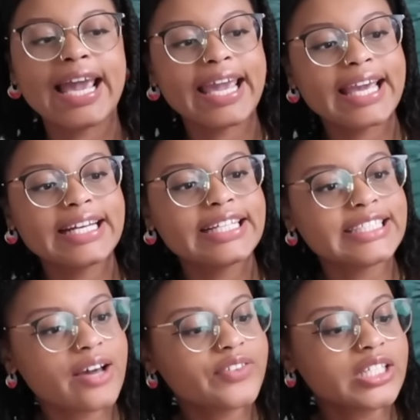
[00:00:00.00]
and it
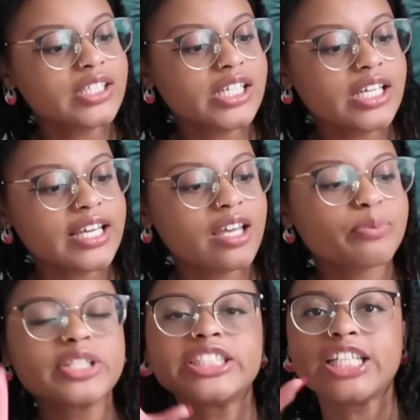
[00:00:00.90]
definitely it
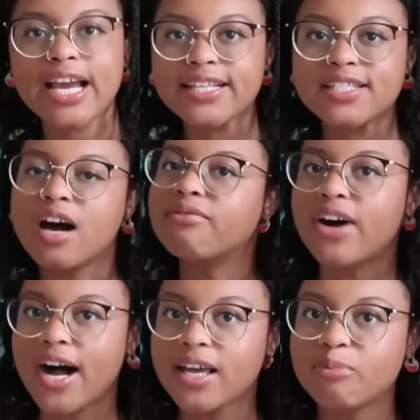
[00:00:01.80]
projects a
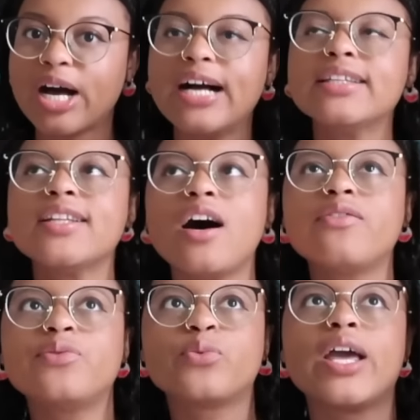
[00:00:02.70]
vibe i
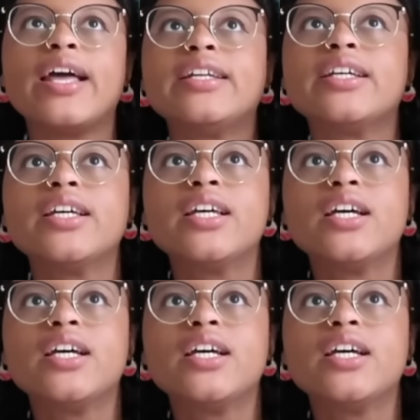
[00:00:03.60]
love when